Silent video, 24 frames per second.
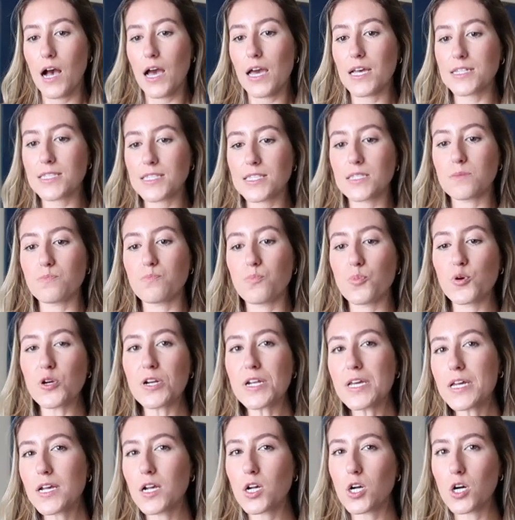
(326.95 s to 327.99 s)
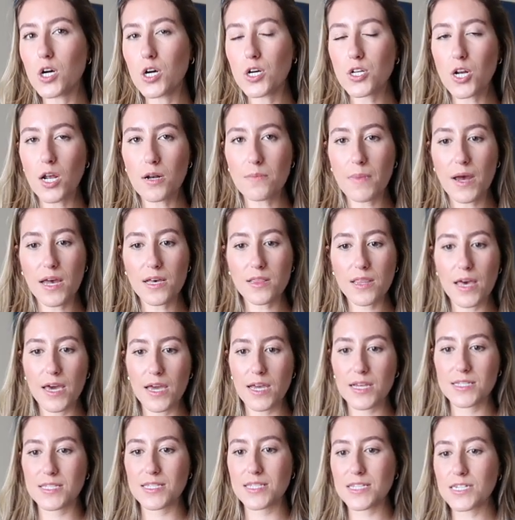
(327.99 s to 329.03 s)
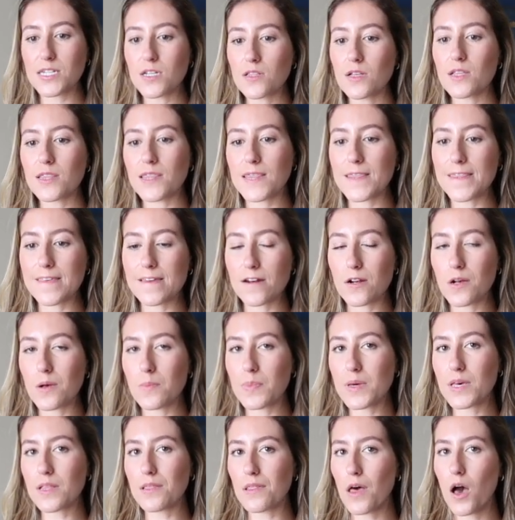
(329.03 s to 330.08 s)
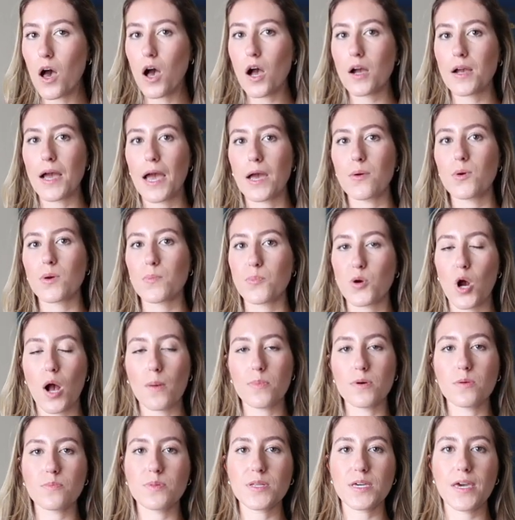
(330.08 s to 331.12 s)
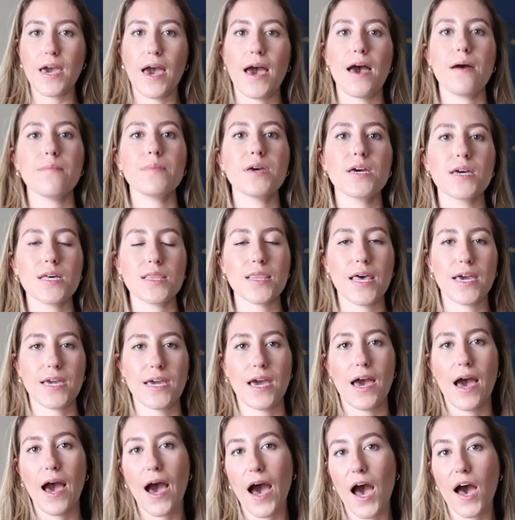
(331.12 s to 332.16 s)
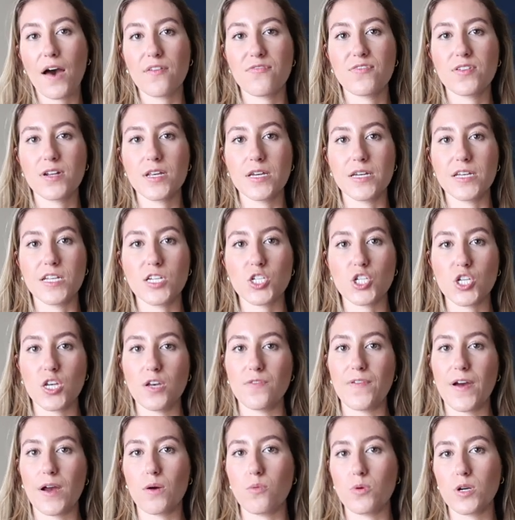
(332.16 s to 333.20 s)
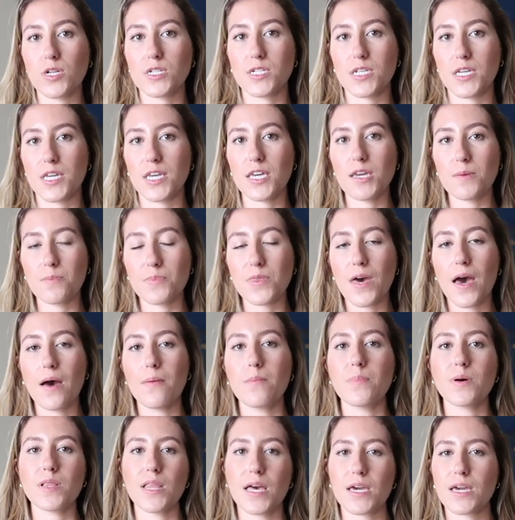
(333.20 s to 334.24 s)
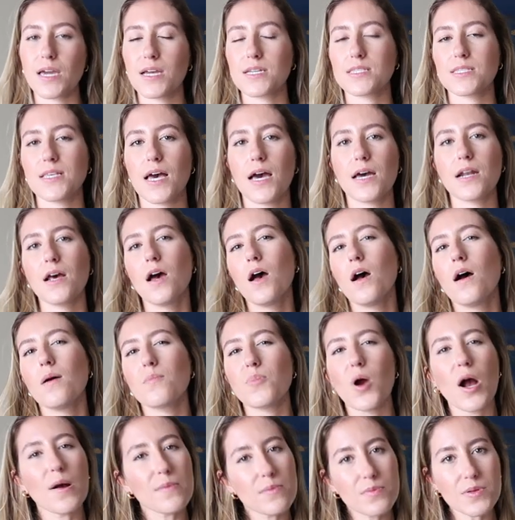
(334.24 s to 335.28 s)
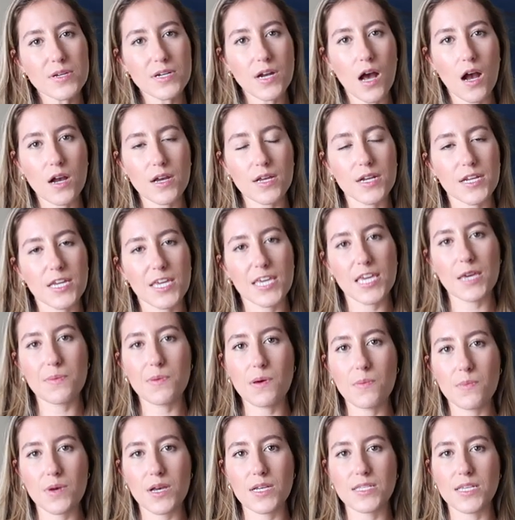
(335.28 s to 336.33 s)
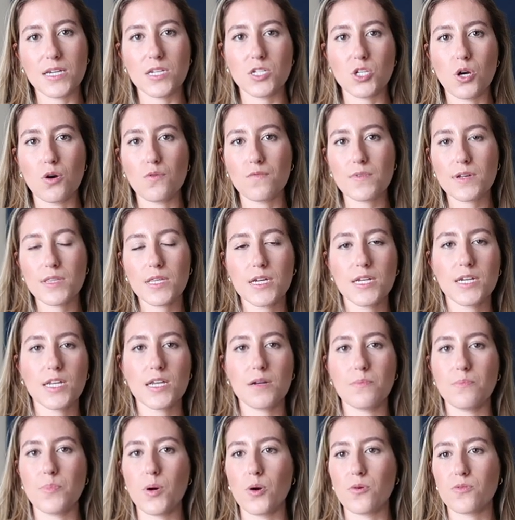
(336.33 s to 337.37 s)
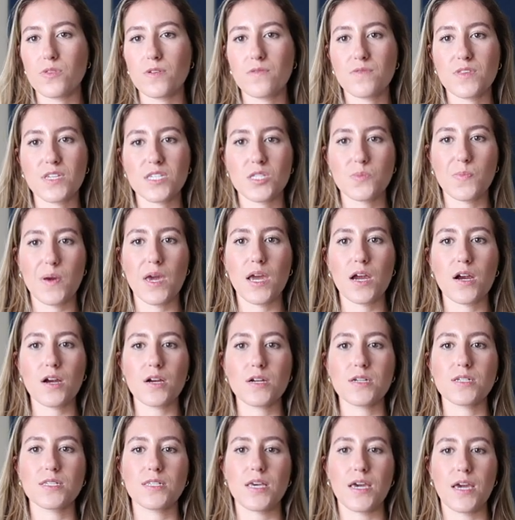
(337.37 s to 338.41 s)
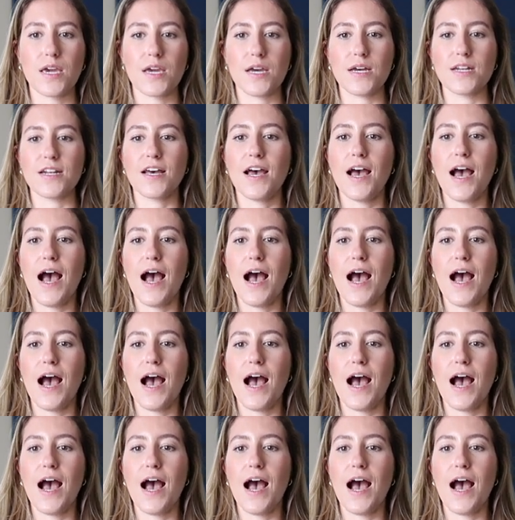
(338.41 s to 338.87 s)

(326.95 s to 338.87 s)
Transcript: it's pretty good on my legs, still a little bit long. I would probably hem it like a half an inch if I were to keep them, but like I said, probably not gonna keep them because I don't really need both of these pairs, and